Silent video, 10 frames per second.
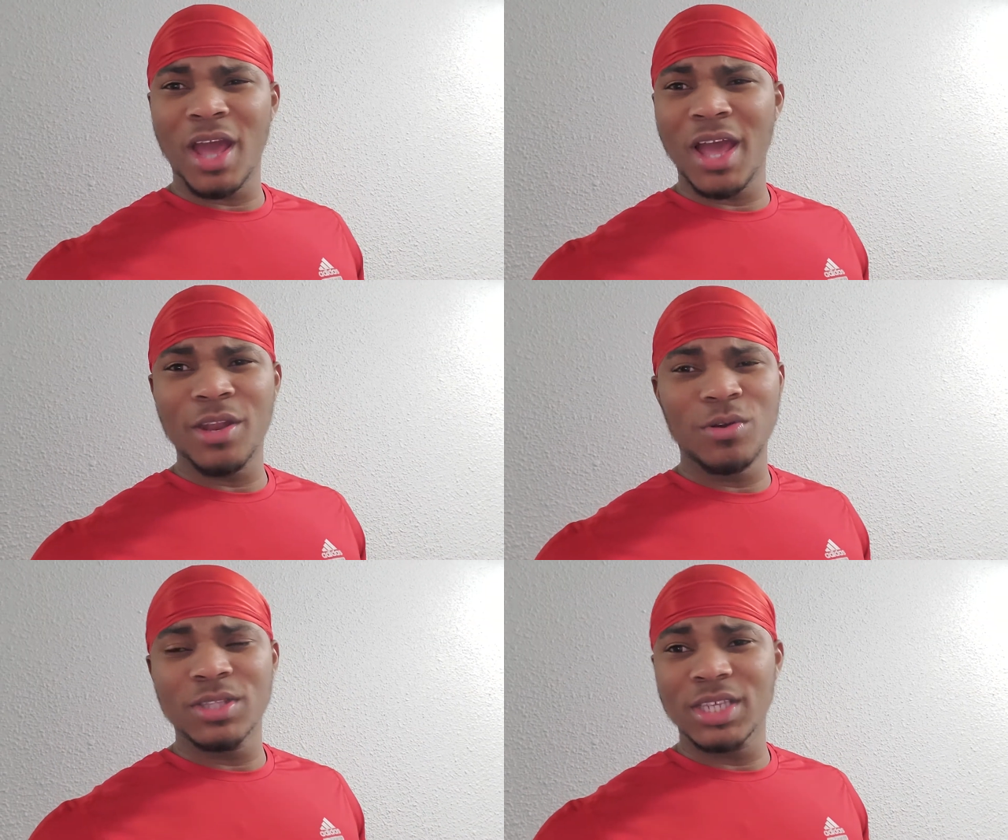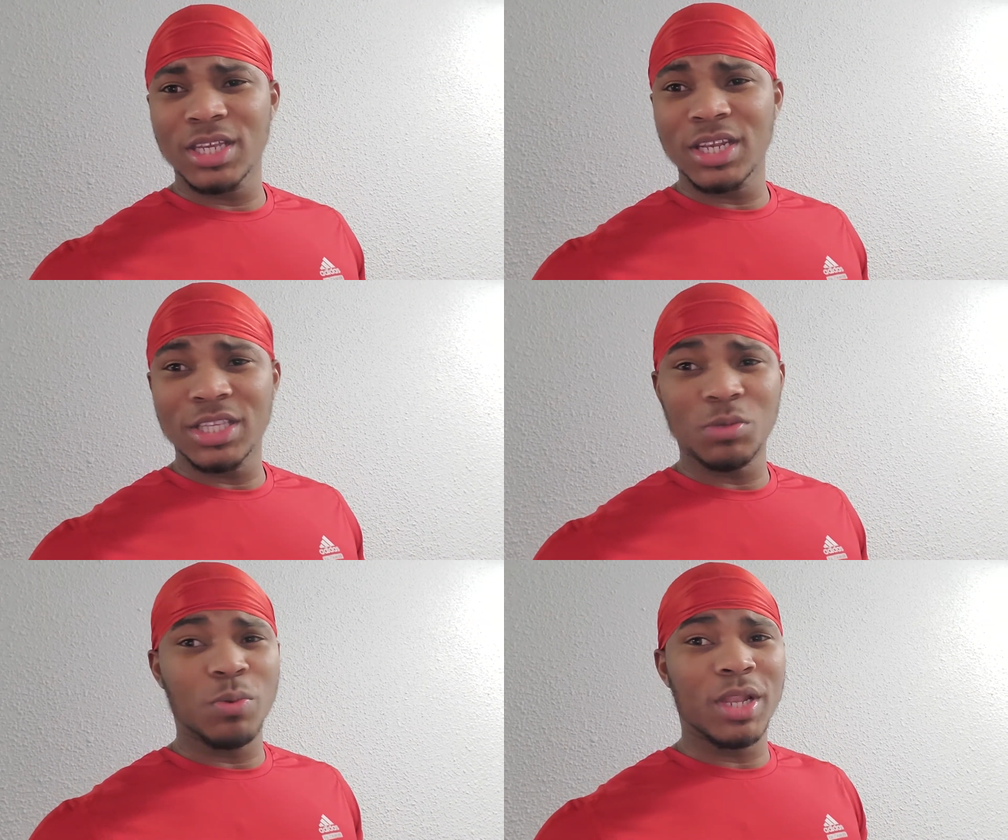I don't think
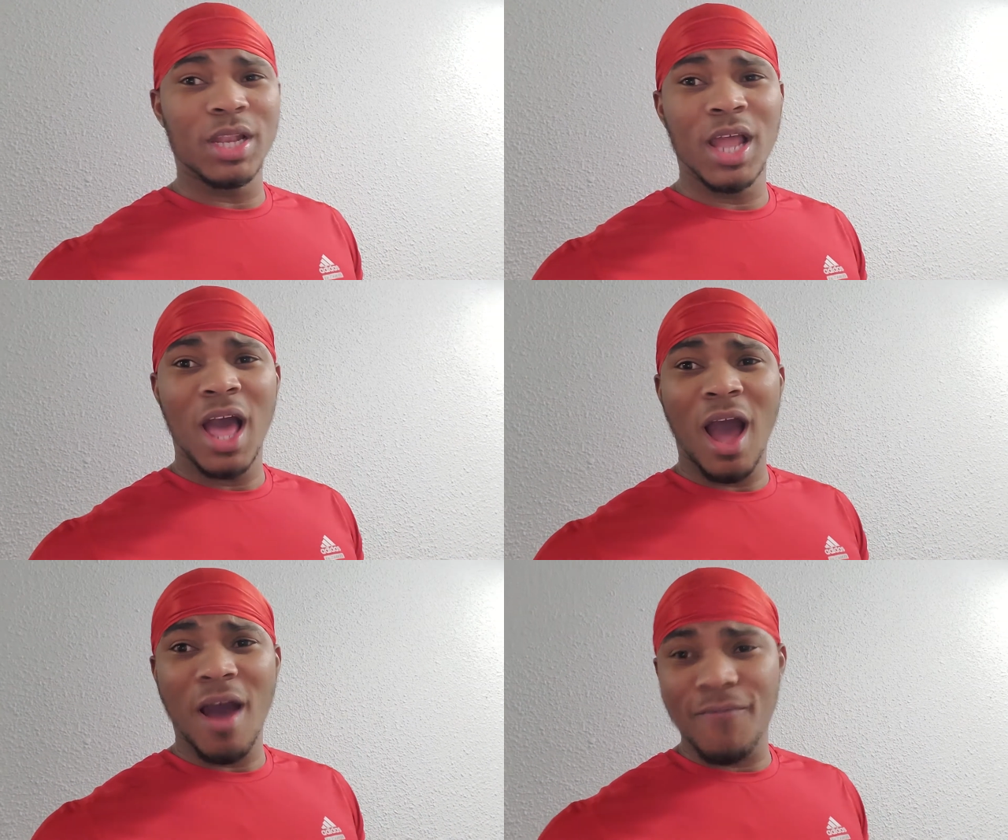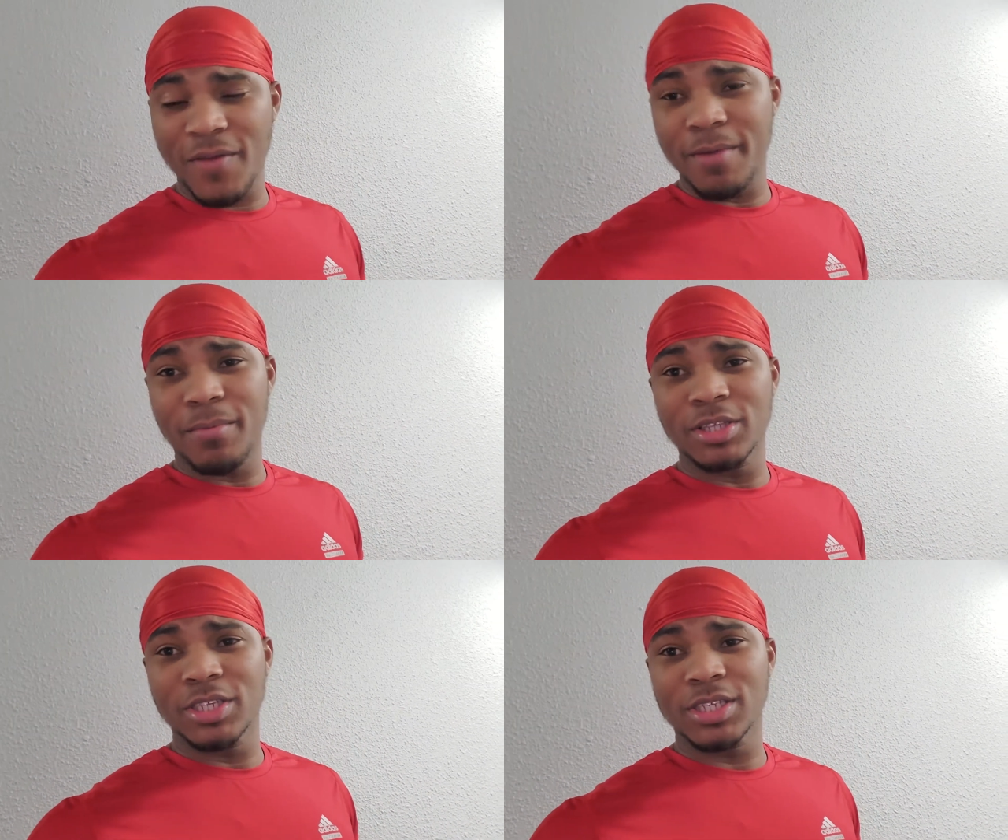this will affect
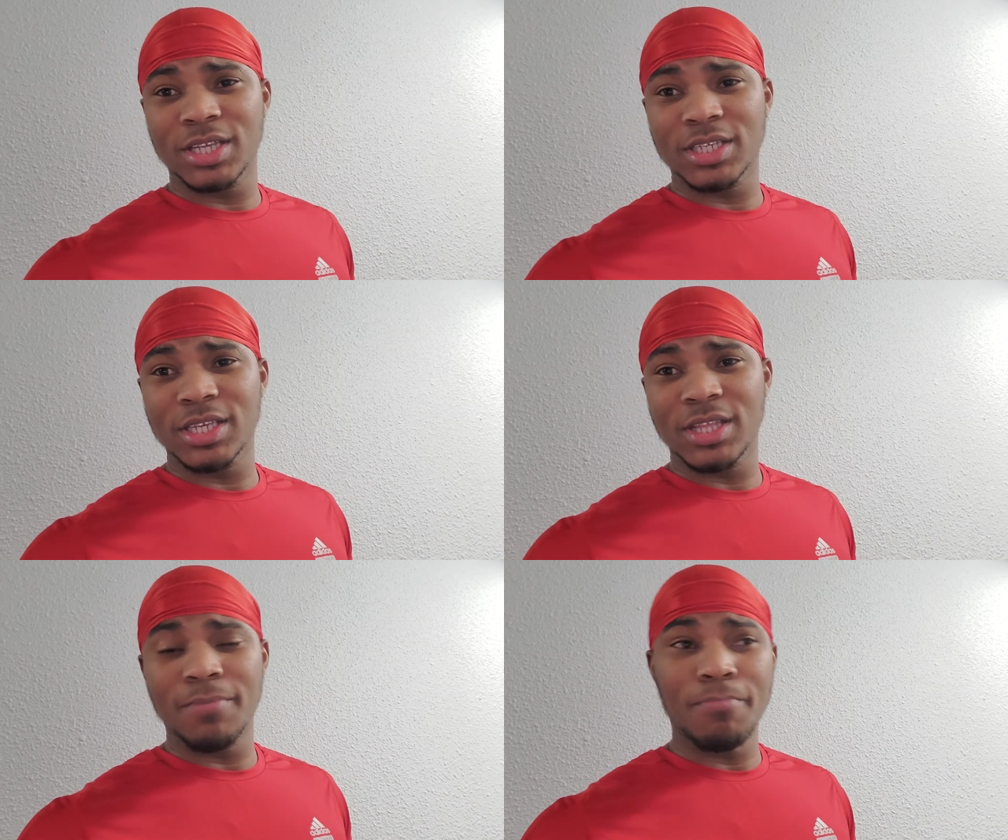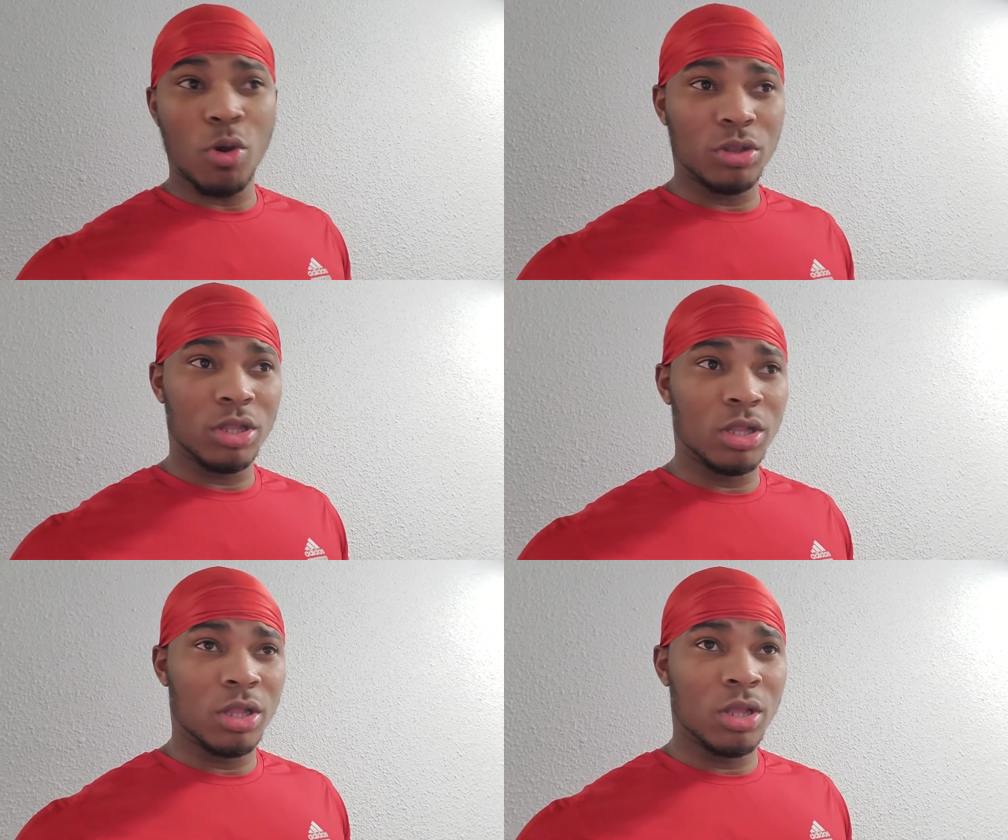Manchester City, but
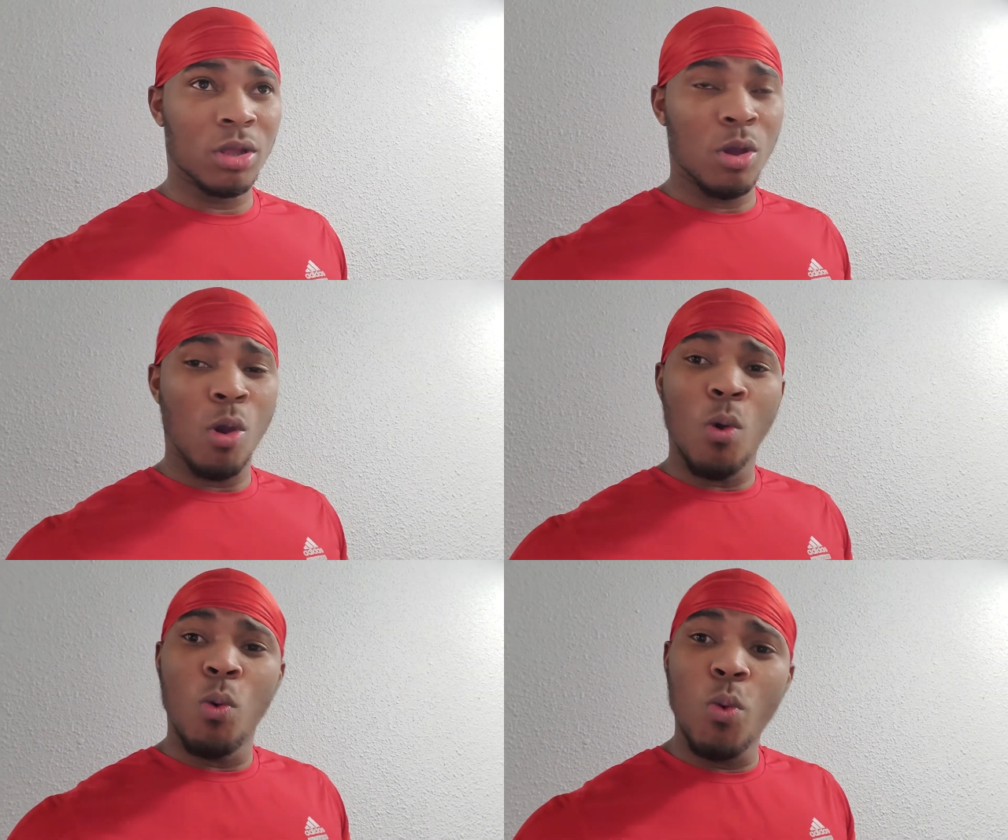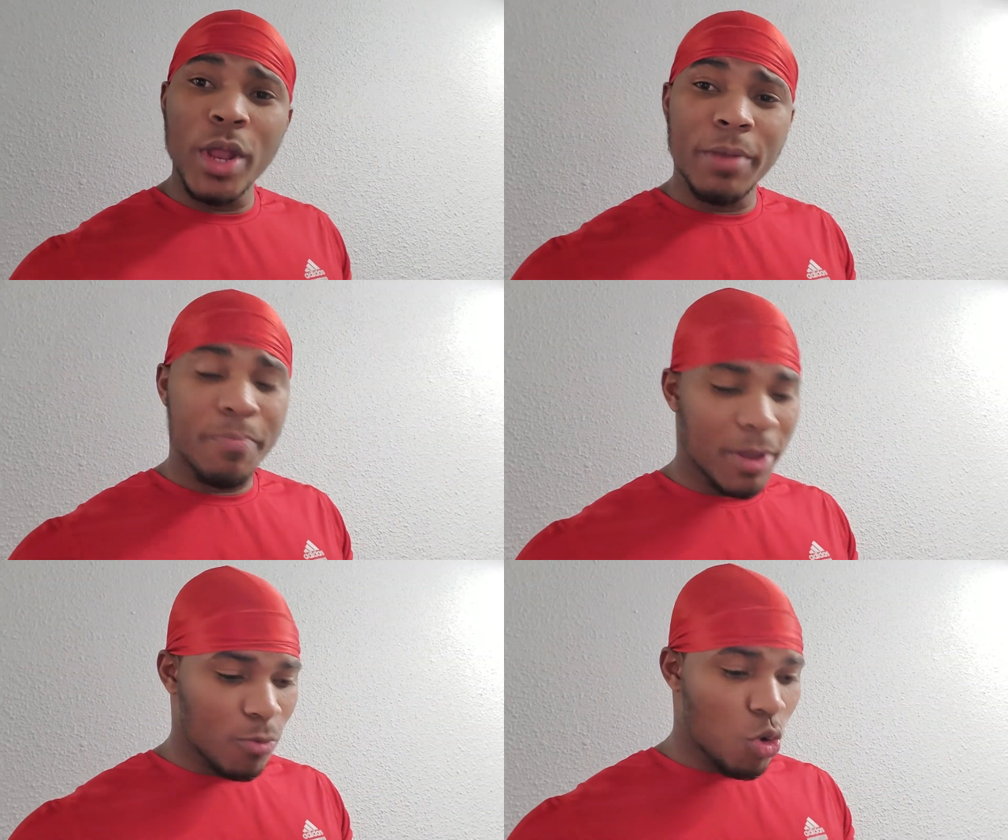will
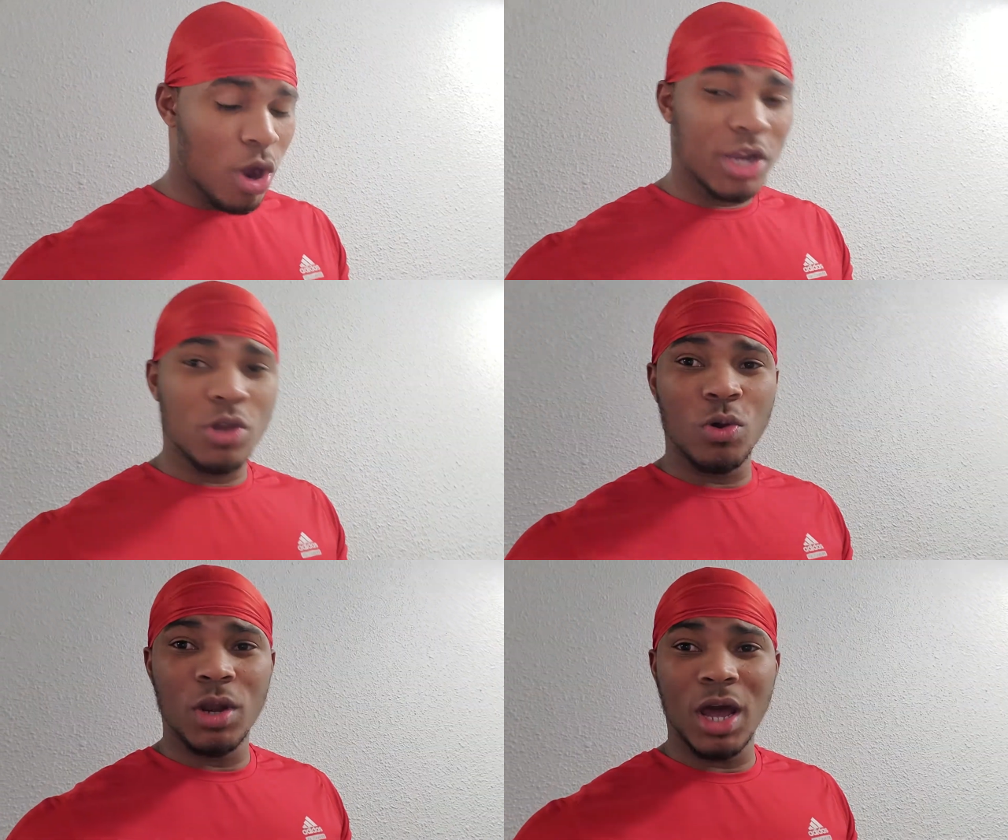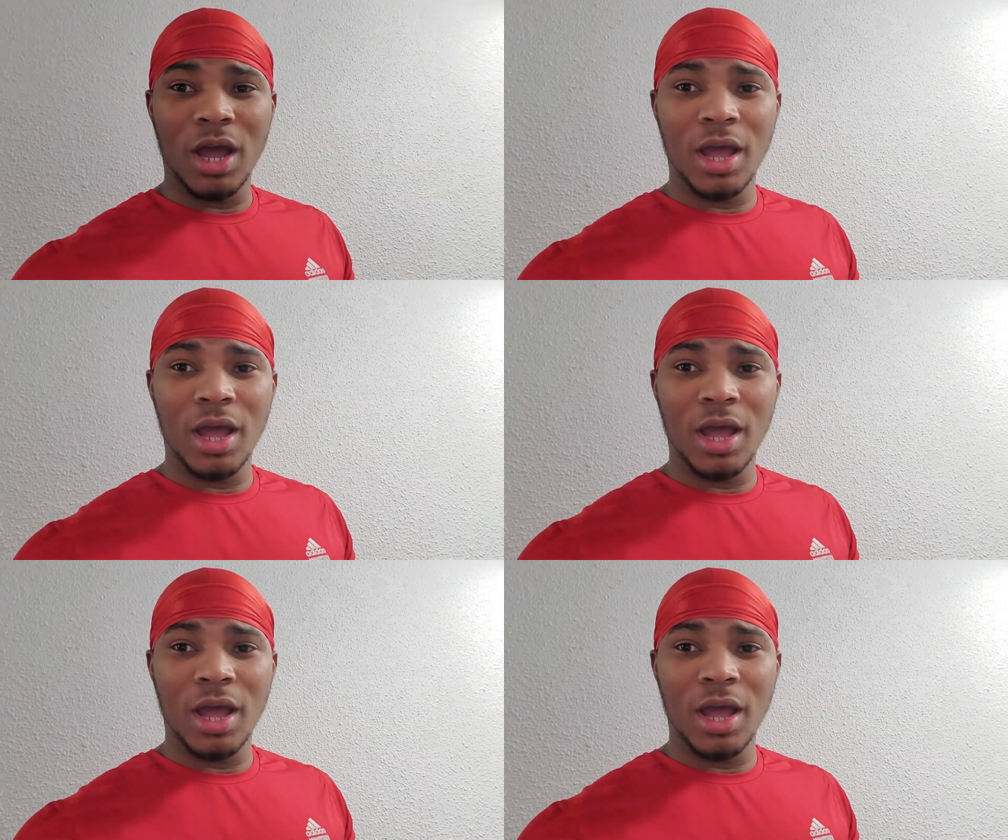Pep Guardiola,